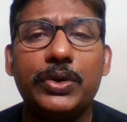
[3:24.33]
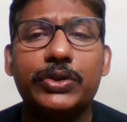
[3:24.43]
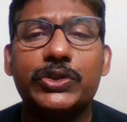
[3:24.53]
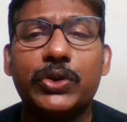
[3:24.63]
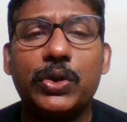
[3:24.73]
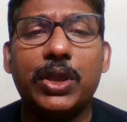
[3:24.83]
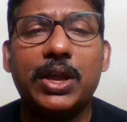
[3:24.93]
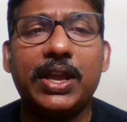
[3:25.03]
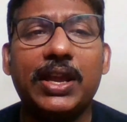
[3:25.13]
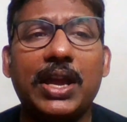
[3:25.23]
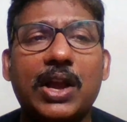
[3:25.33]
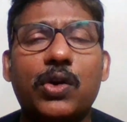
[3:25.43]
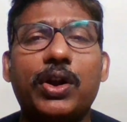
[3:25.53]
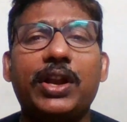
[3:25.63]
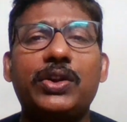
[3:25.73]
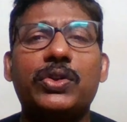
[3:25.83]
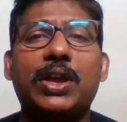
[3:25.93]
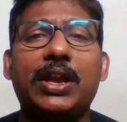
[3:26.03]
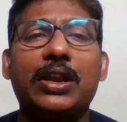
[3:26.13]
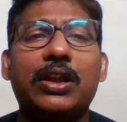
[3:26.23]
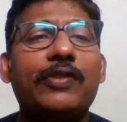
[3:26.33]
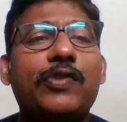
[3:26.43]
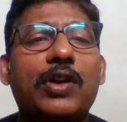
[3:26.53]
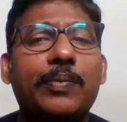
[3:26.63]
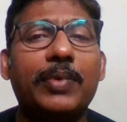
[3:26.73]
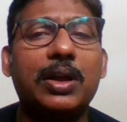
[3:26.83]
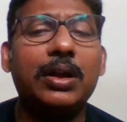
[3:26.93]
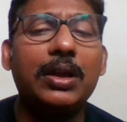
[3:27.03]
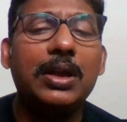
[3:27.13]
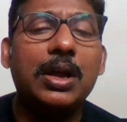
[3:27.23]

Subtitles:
So according to the Euler formula,